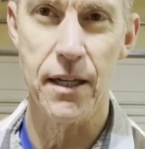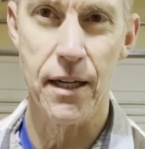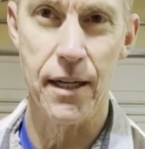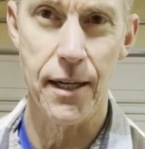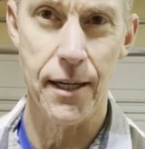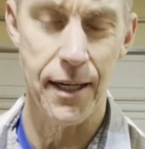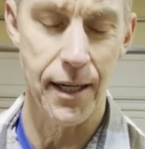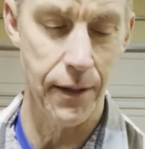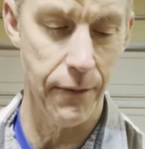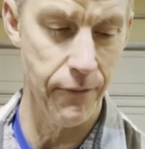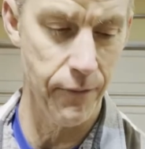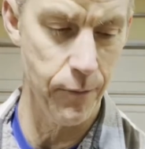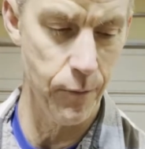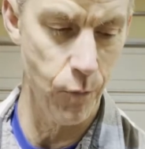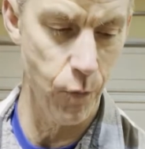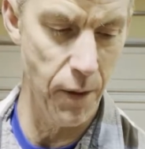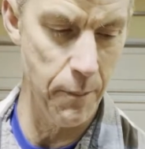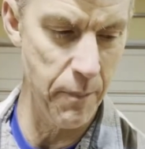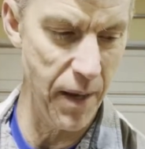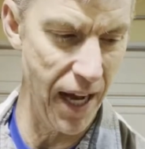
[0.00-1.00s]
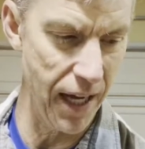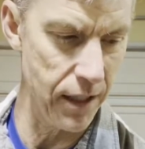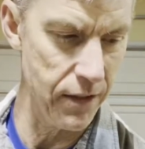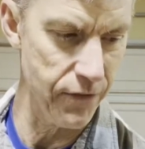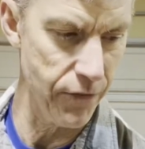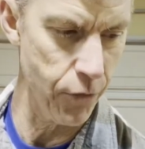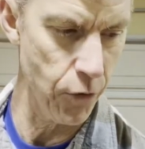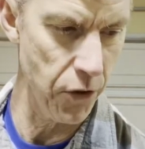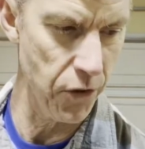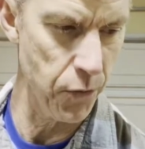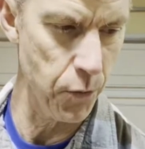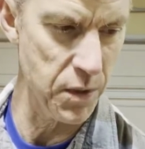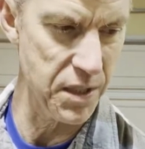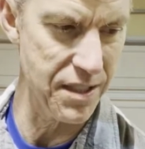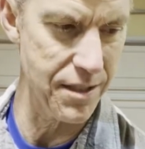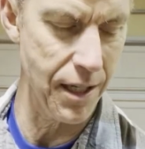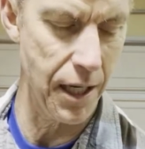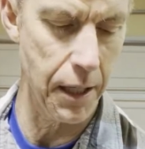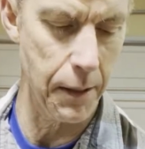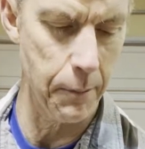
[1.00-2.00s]
I went back and forth with
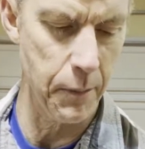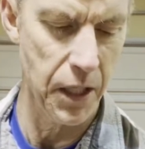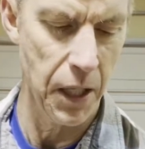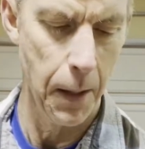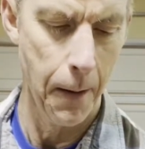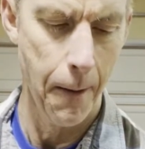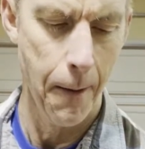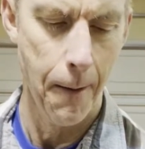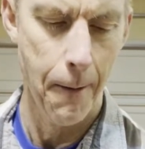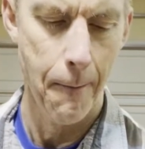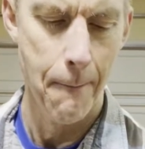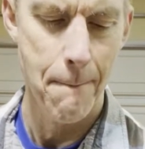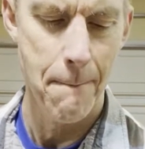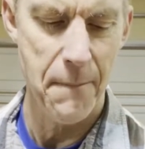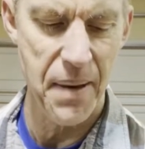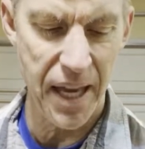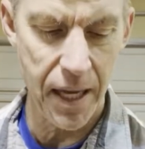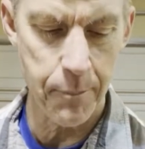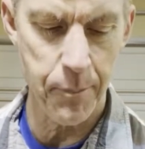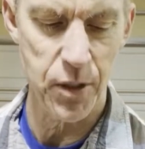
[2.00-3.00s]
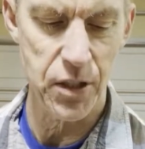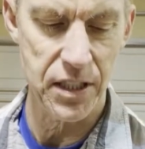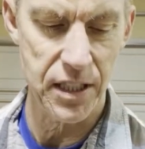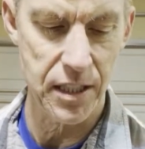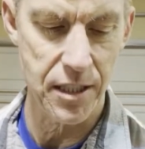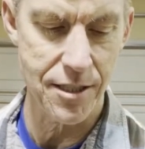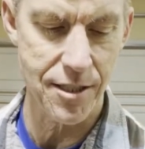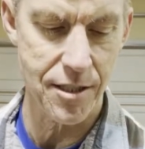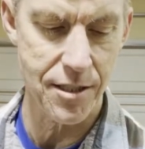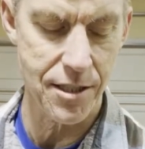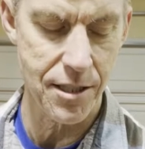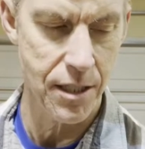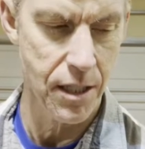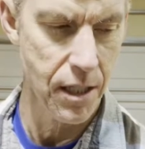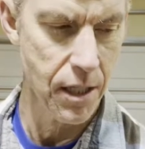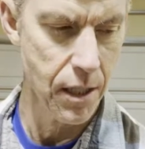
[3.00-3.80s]
sand paper discs,